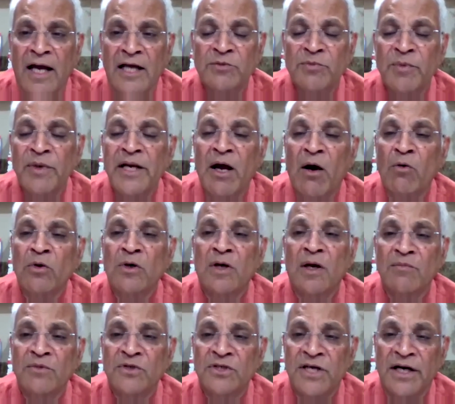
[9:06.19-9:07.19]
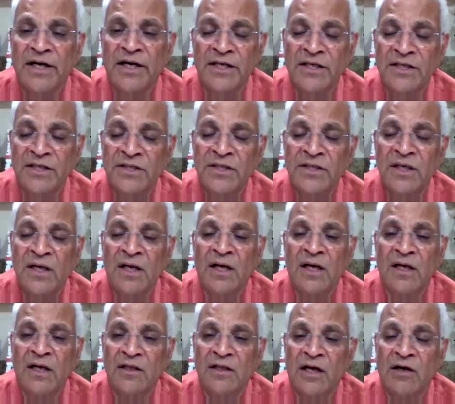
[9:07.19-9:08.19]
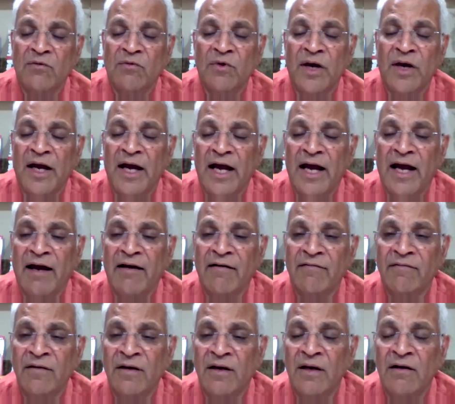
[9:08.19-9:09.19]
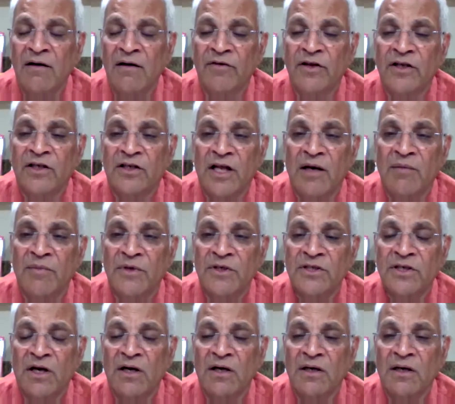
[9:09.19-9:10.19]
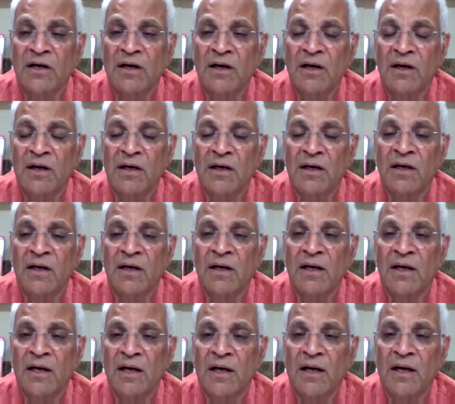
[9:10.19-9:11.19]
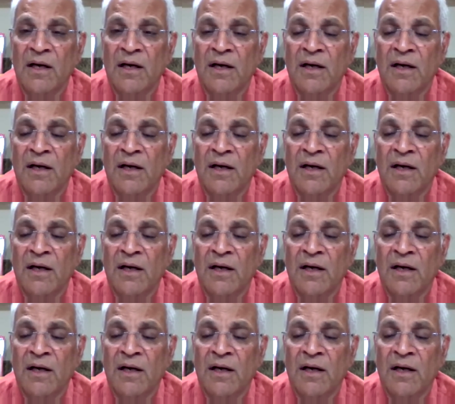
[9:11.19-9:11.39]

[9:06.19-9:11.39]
as many outcome studies that we have with telmisartan. Uh,